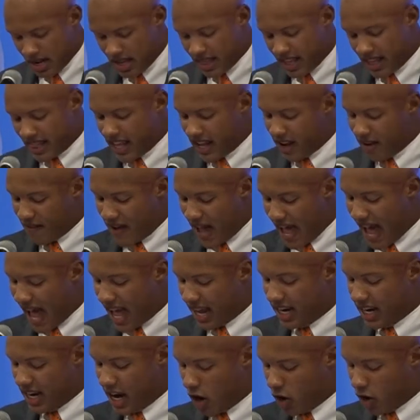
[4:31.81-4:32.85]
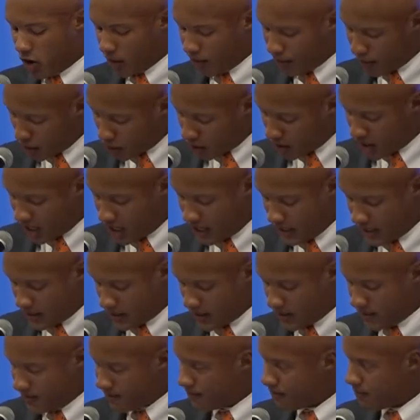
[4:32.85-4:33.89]
that they have had in our
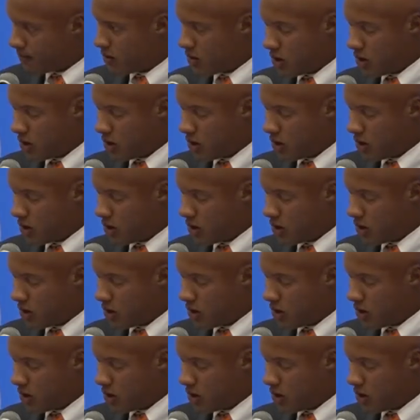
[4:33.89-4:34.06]
communities